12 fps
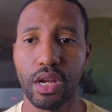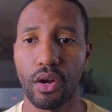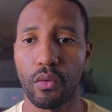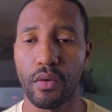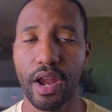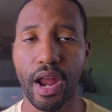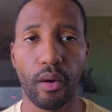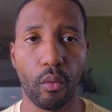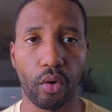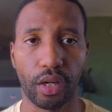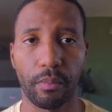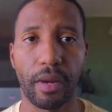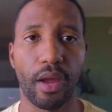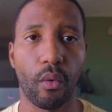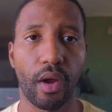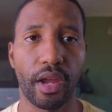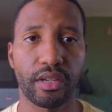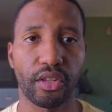network my
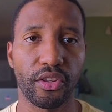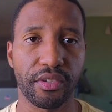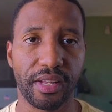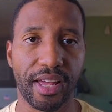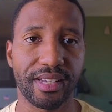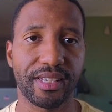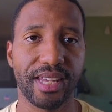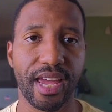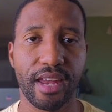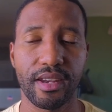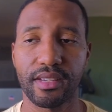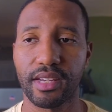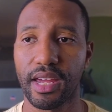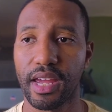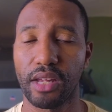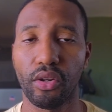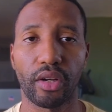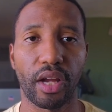way to those last 10 and say,
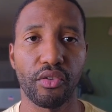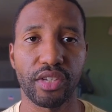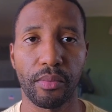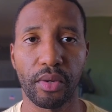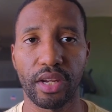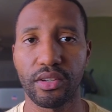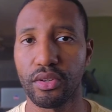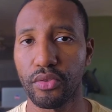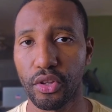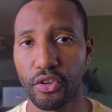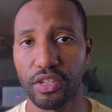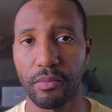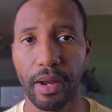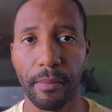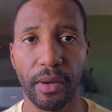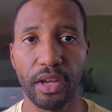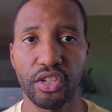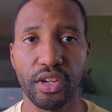hey, look, I was able to get 2/3 of my
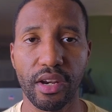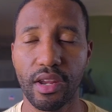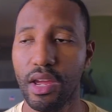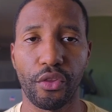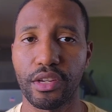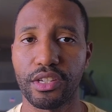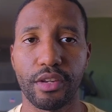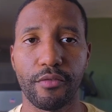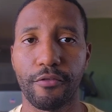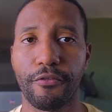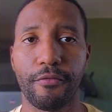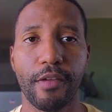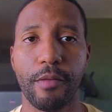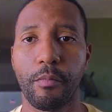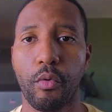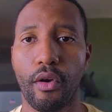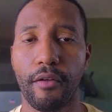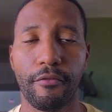budget for this
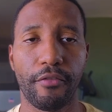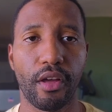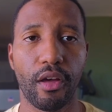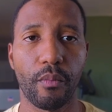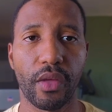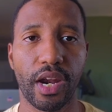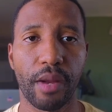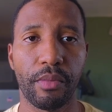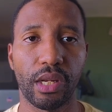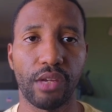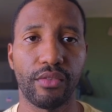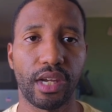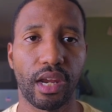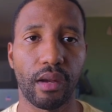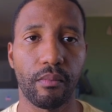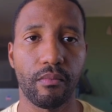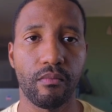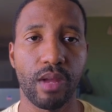important film that I believe
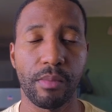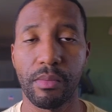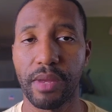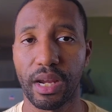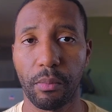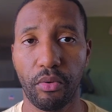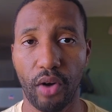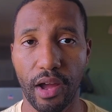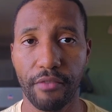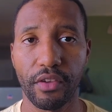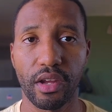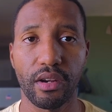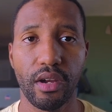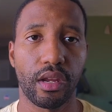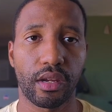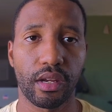can maybe make a profit.